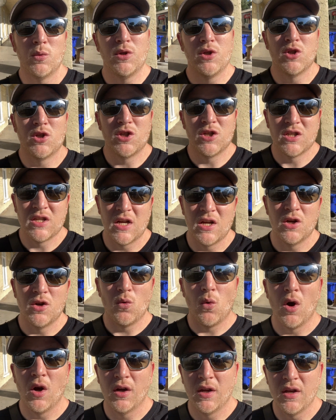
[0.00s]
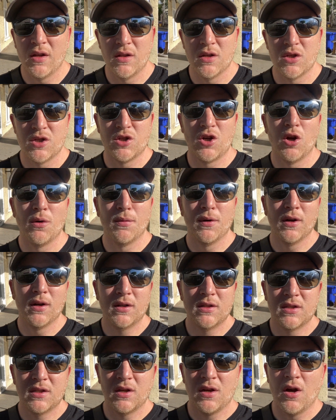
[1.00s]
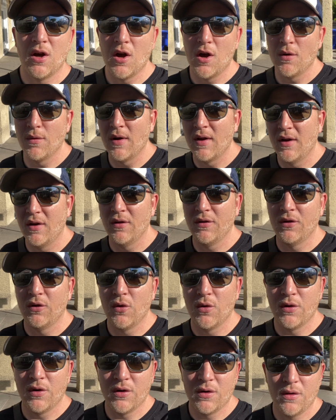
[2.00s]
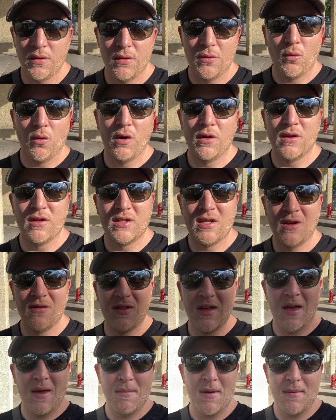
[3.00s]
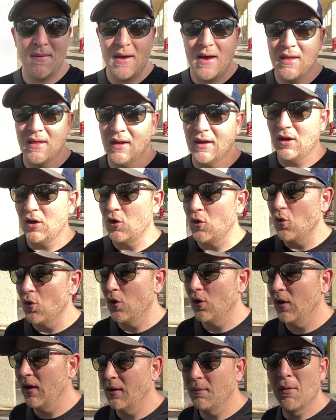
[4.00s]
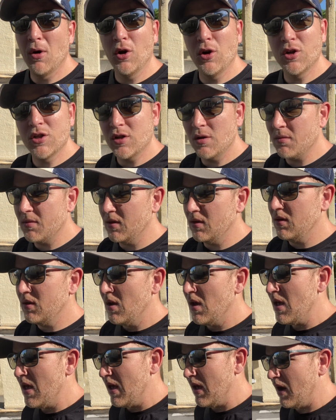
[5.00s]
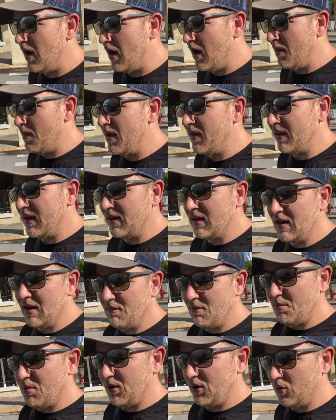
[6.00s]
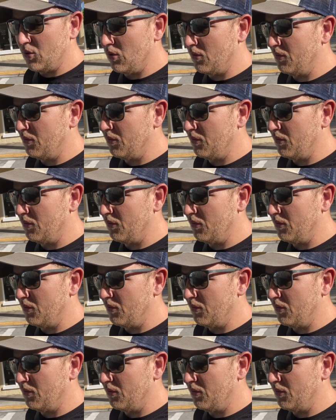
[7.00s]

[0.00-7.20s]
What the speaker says: just decided to walk in the Starbucks right here on the corner. Wanted to see if they maybe had like a cool like mug or something. And they did have a pretty cool